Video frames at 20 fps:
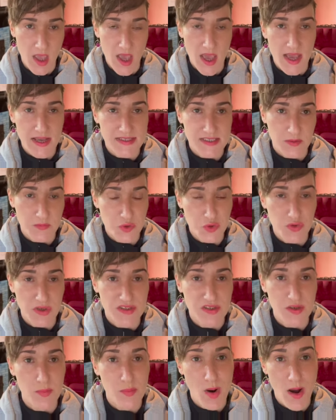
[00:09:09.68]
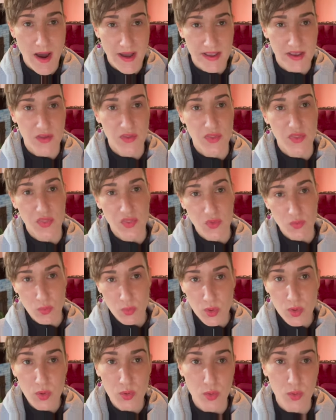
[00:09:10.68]
Except you get to buy it
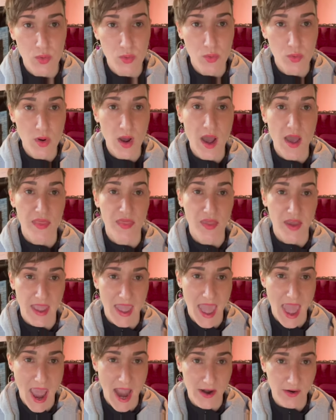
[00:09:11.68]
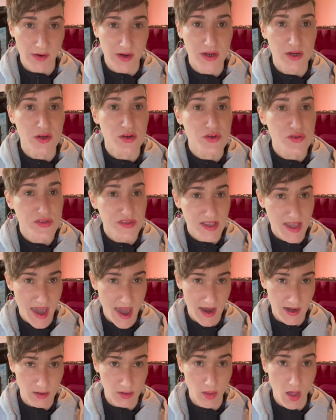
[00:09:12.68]
through the carrier's
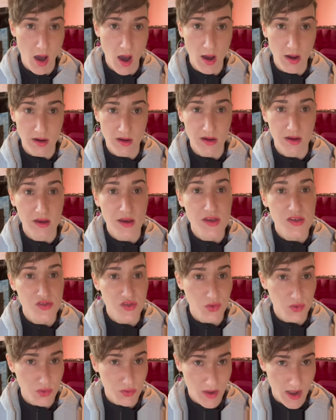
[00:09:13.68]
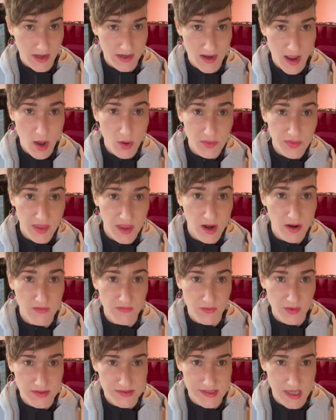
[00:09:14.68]
catalog. So United Healthcare,
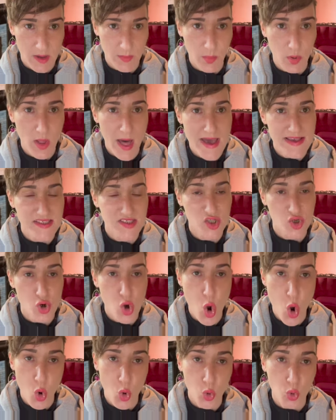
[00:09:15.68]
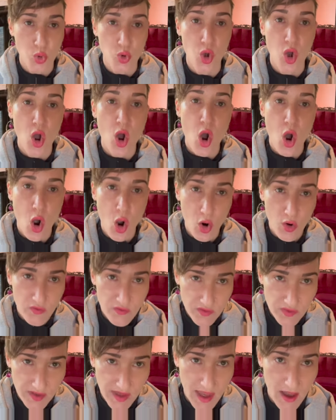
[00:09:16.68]
for example, has their own
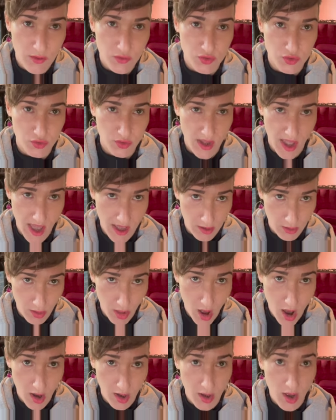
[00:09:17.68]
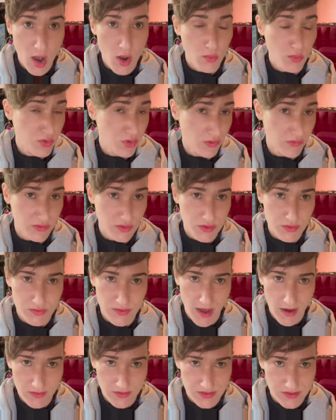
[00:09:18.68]
over-the-counter catalog with over
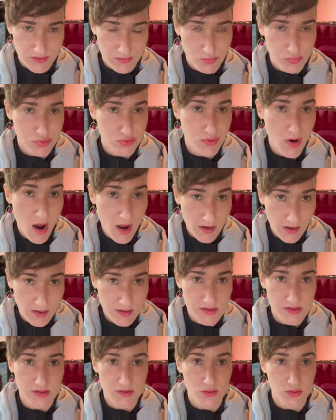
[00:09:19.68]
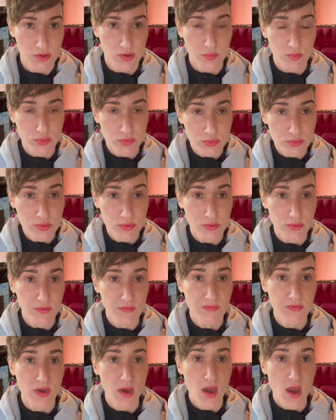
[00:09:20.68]
2,000 products that are
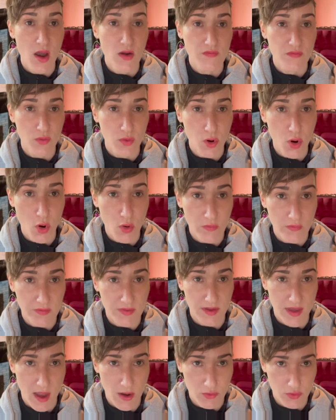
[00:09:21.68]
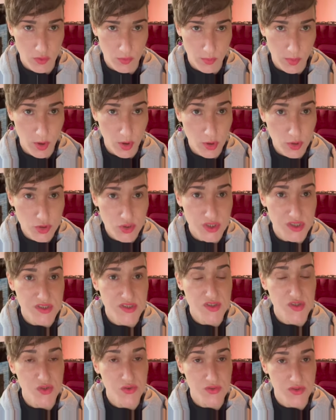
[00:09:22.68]
approved for over-the-counter
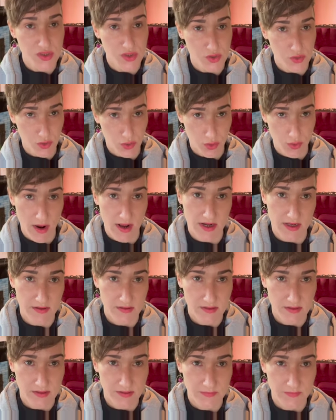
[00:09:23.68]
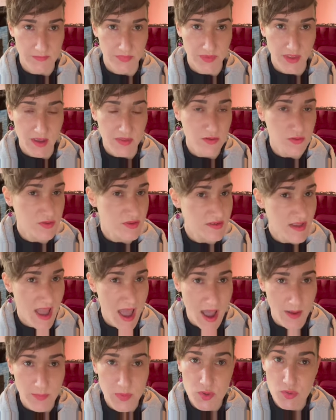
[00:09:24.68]
purchase using your credit. There's an
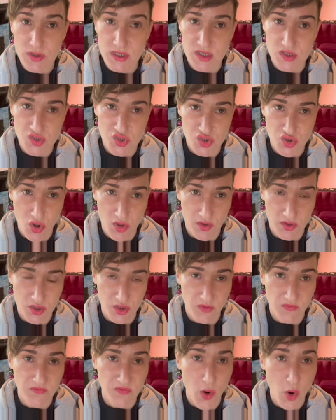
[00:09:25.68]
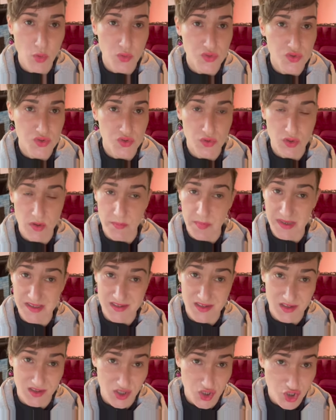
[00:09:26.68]
app you can install on your phone, so you could
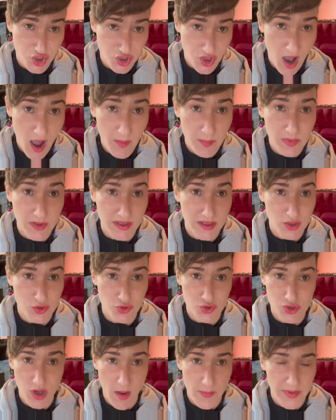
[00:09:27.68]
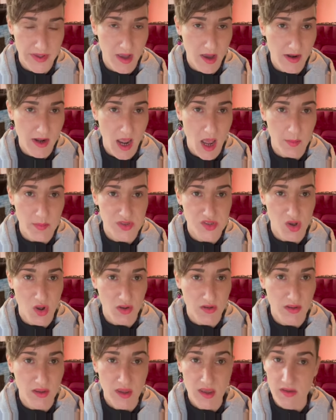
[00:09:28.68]
basically shop like you're shopping on
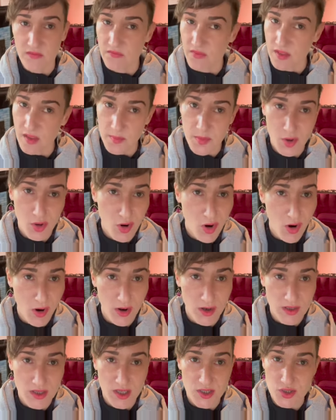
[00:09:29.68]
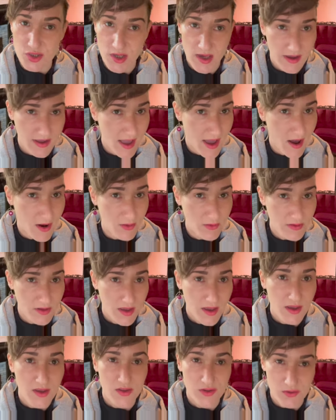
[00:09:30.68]
Amazon, fill up your cart, check out,
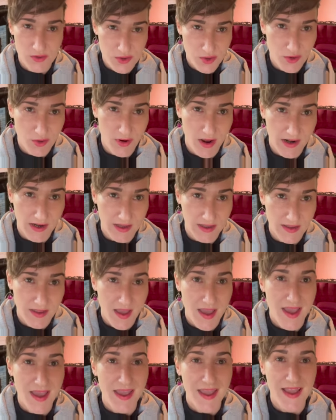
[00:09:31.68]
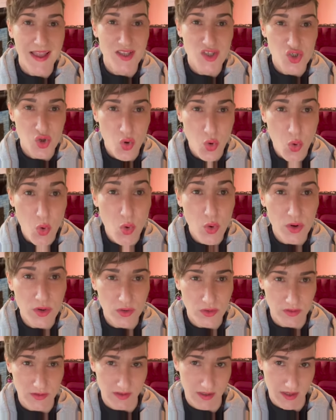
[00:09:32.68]
use your credit. It's
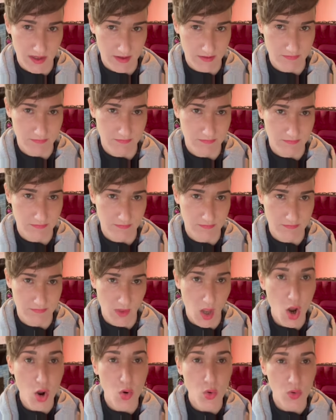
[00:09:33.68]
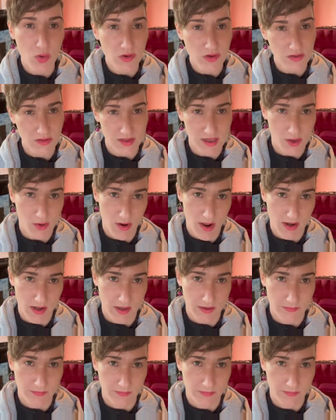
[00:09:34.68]
quarterly credit.